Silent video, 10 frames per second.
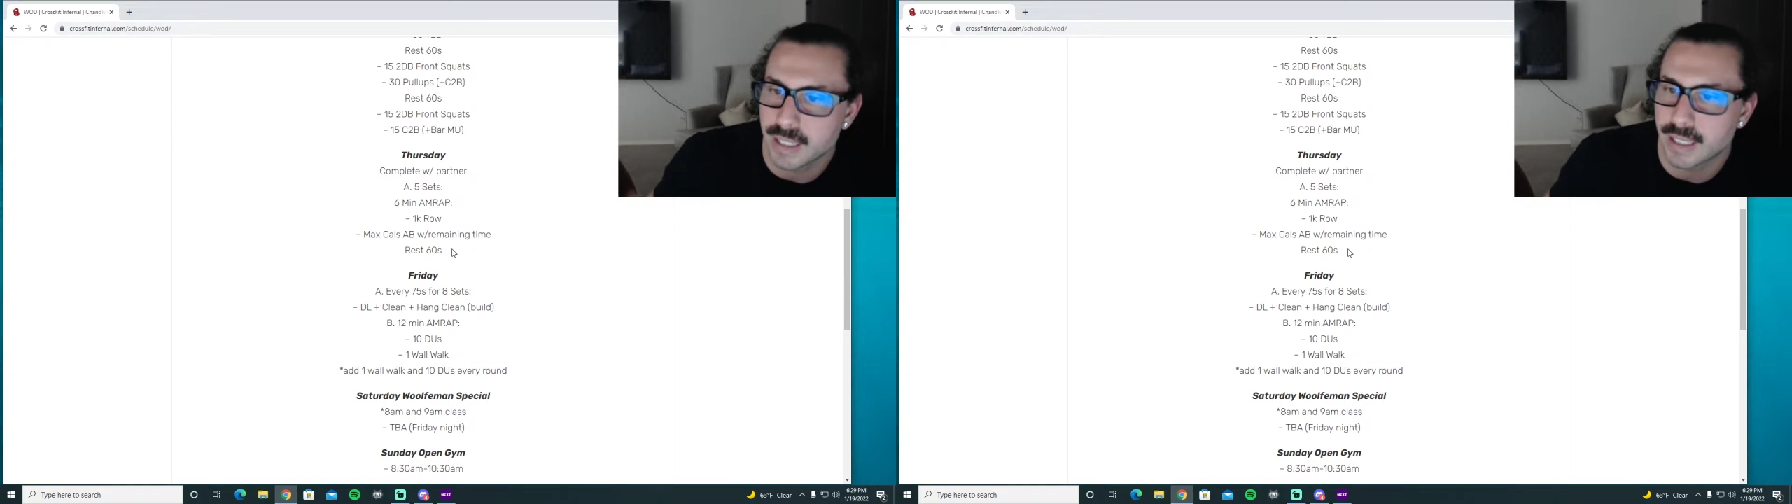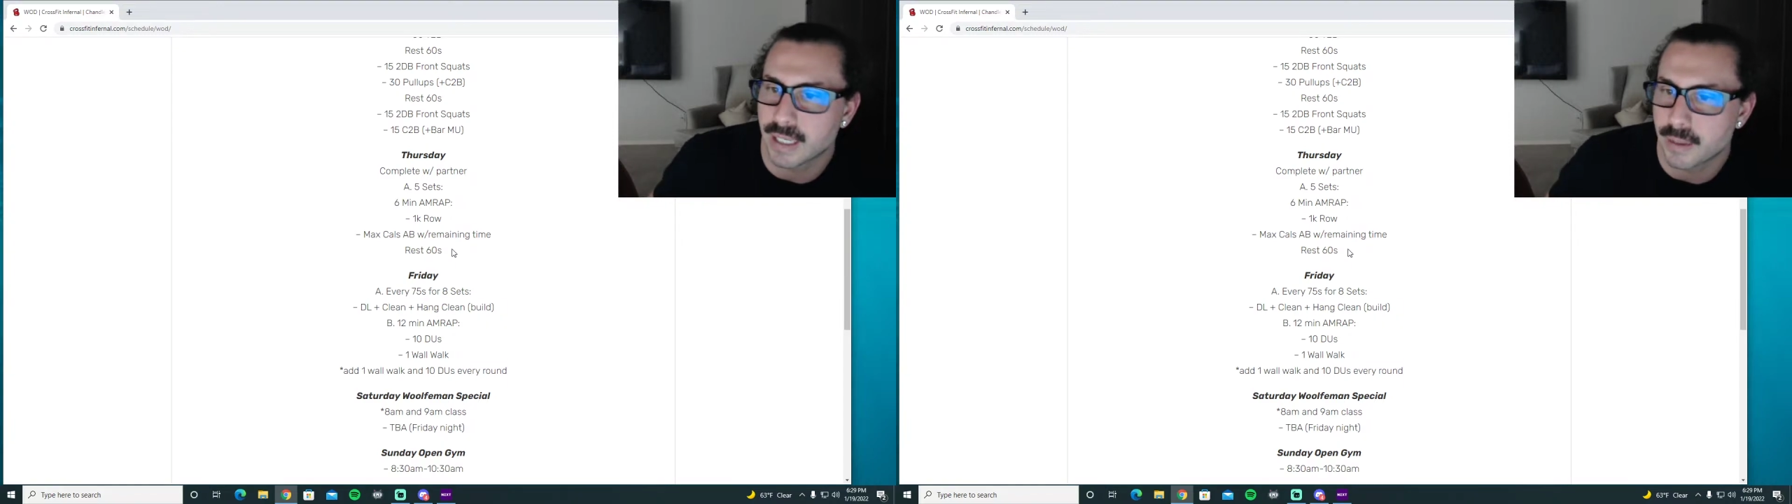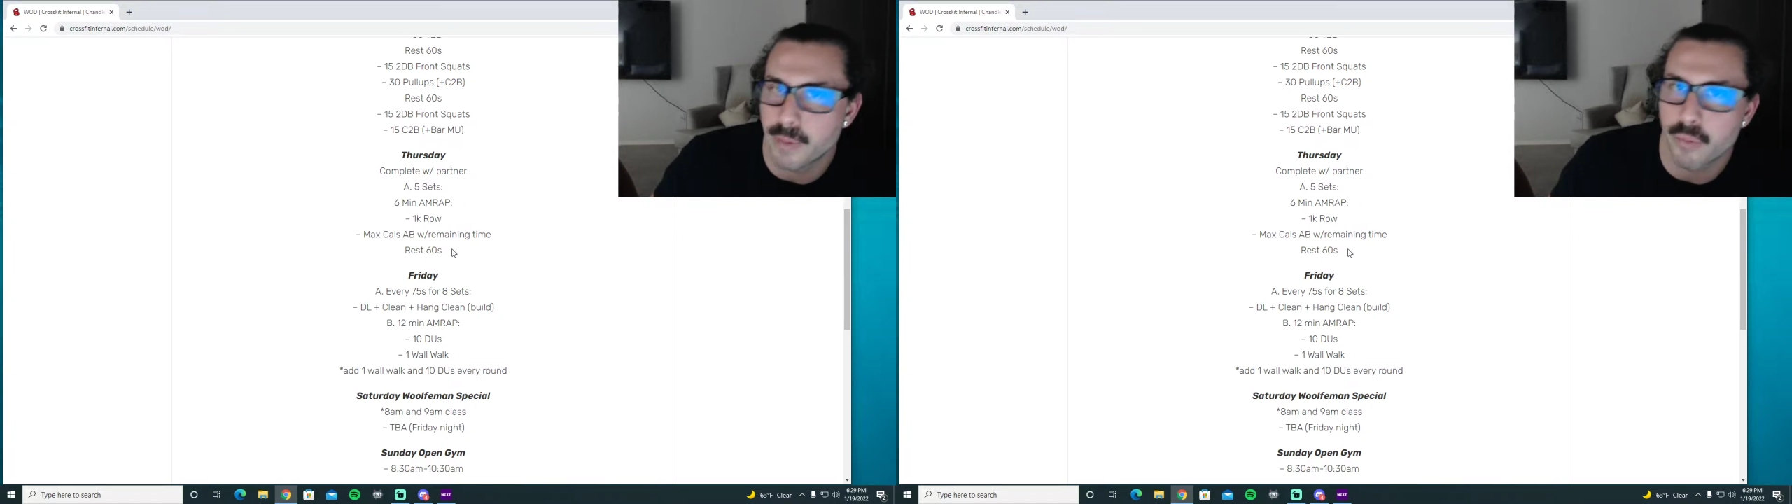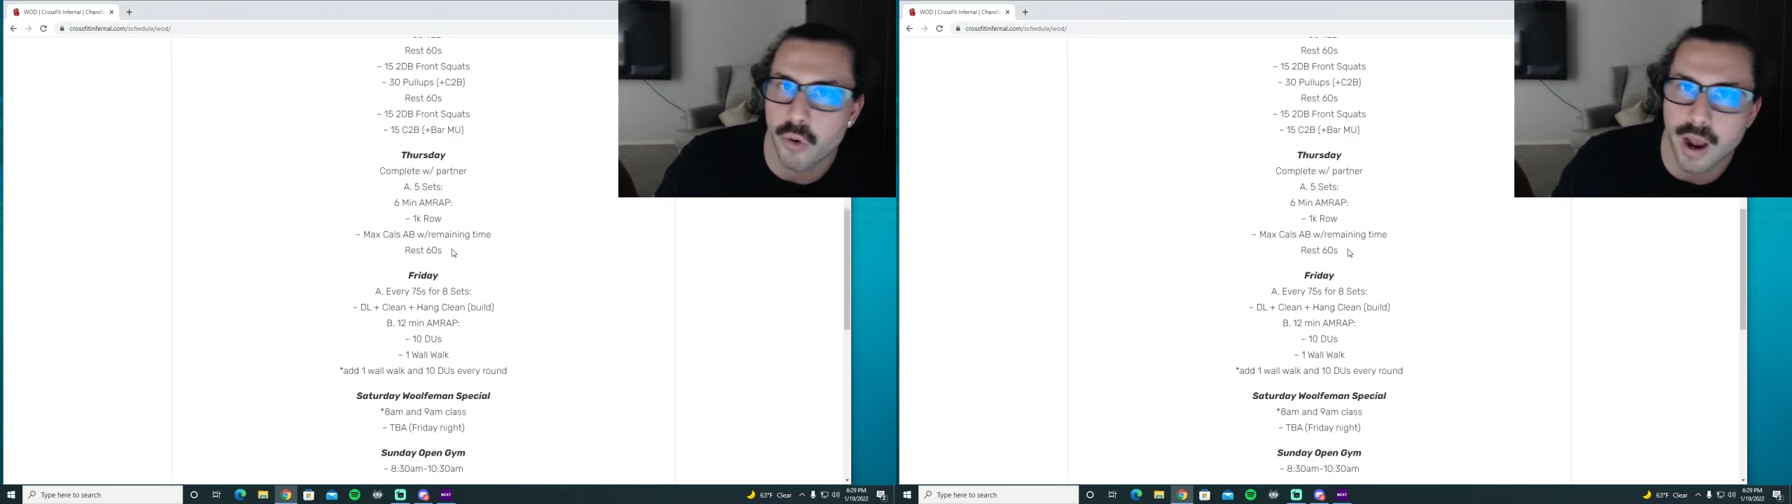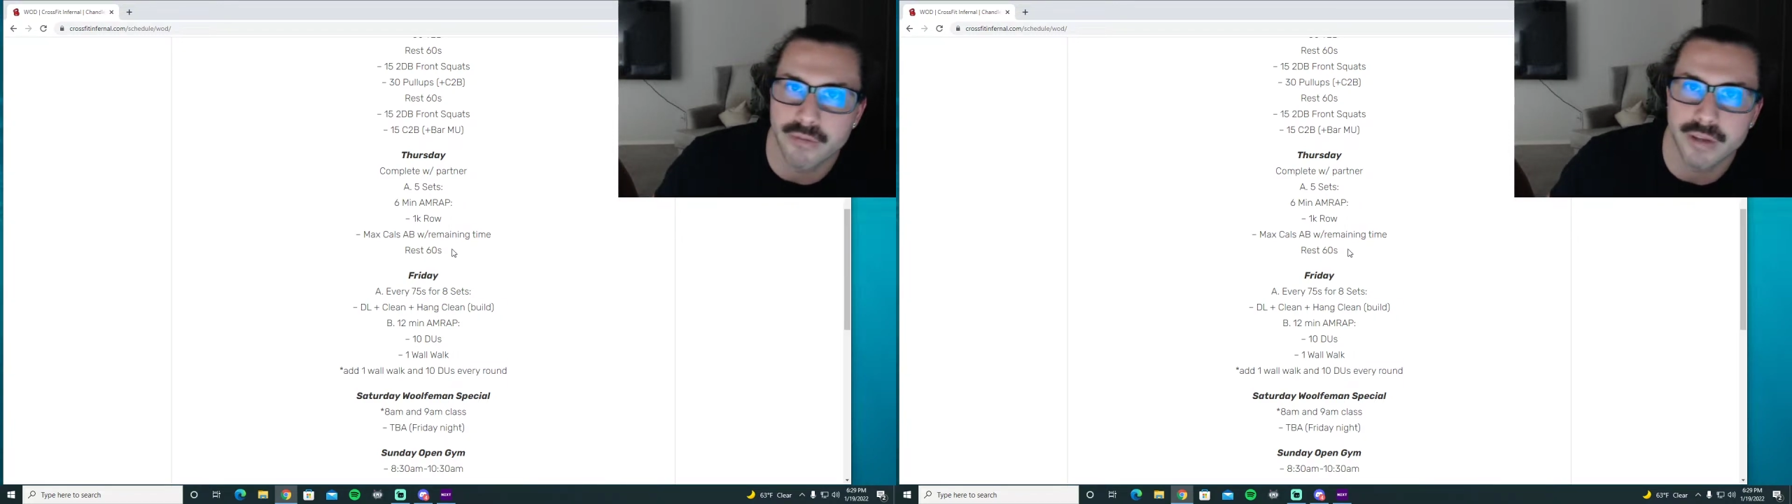get a little bit
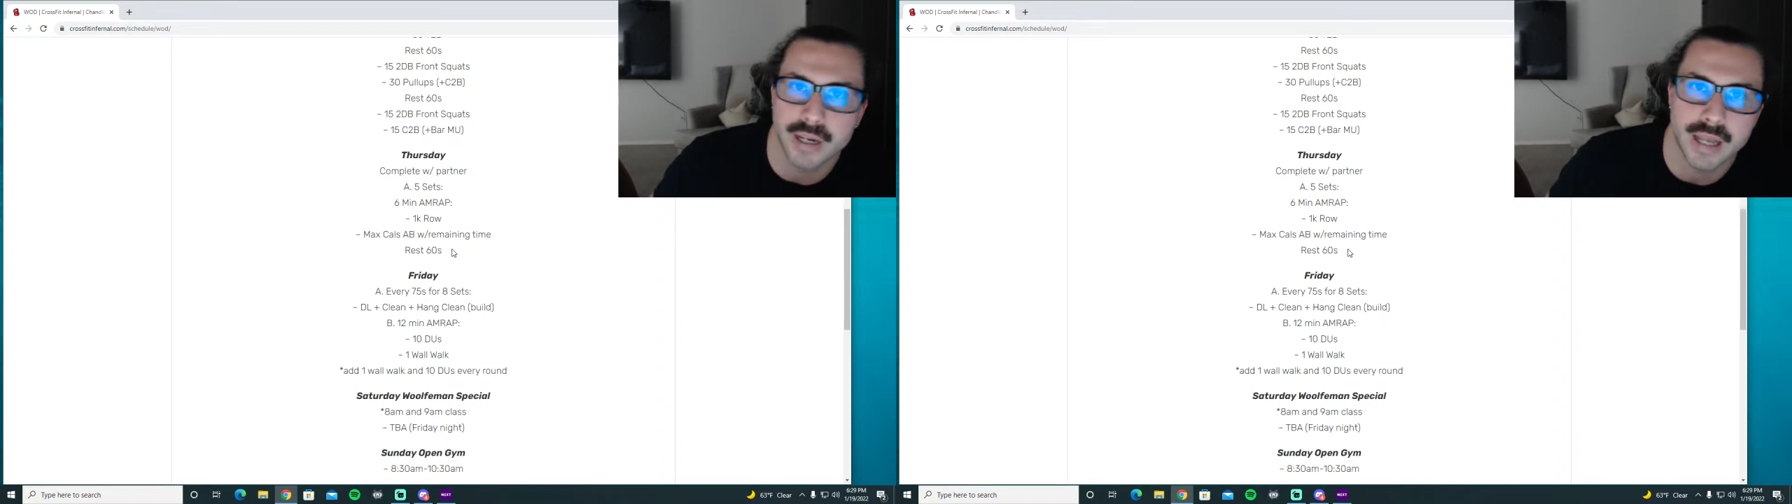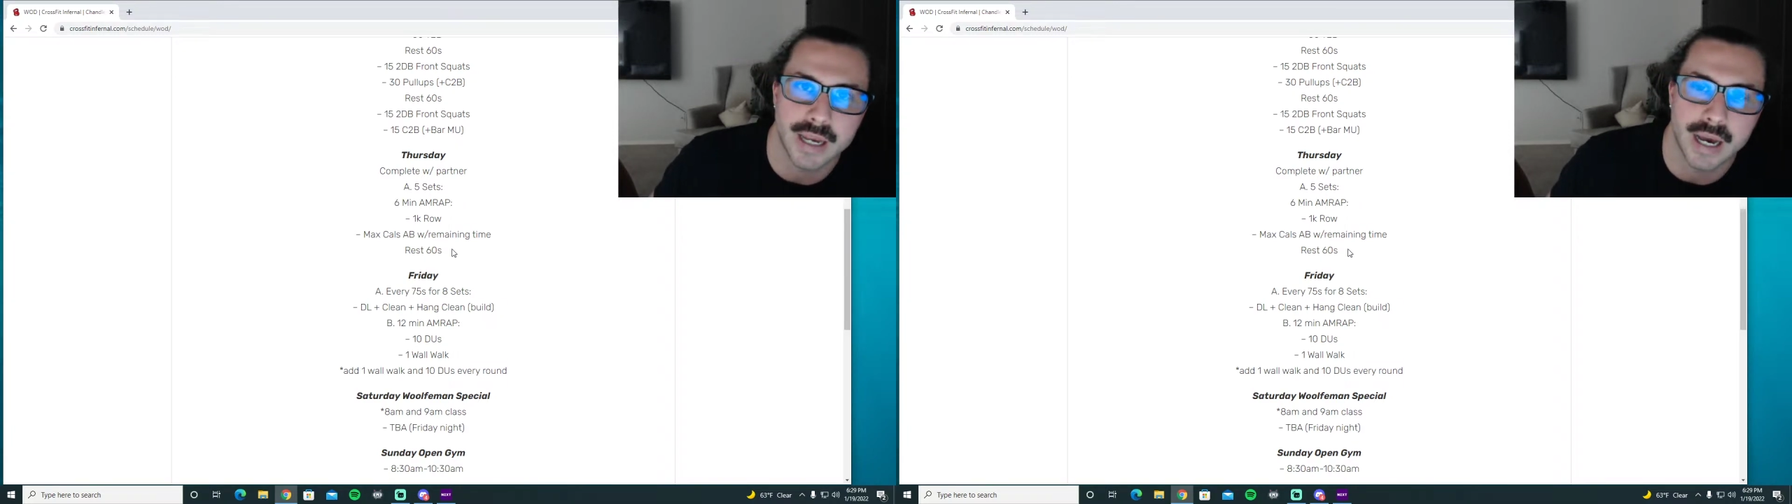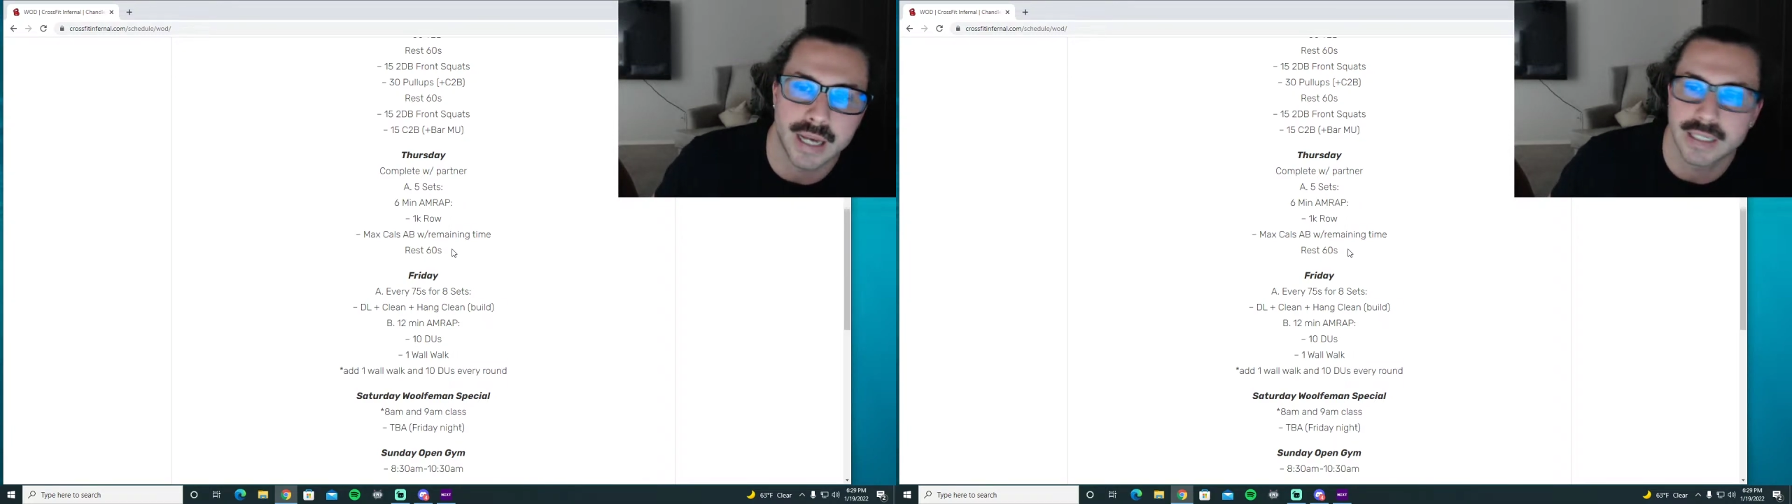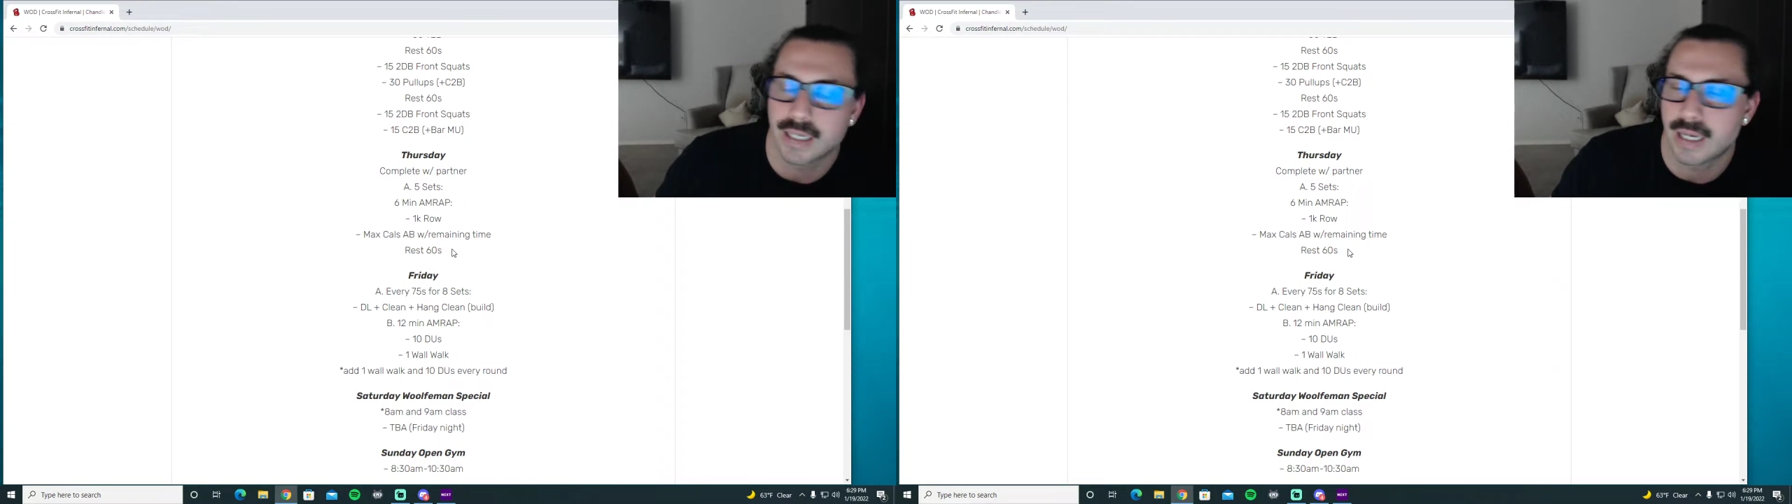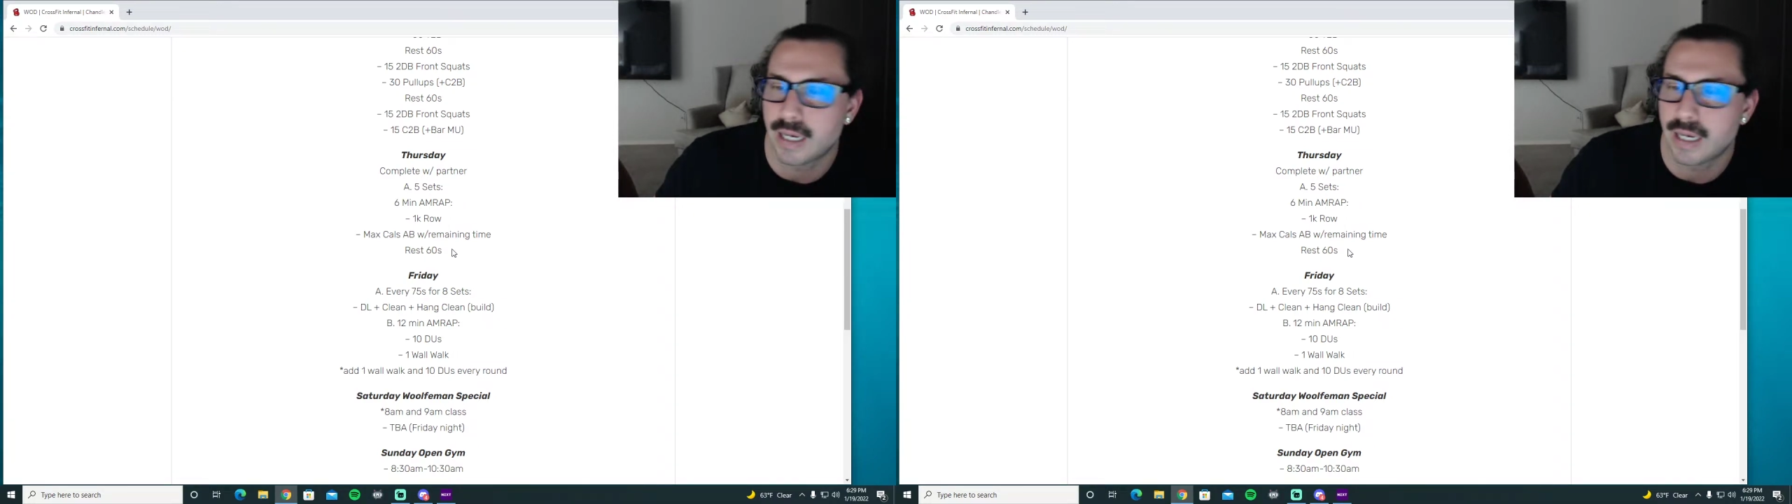more out of it, and not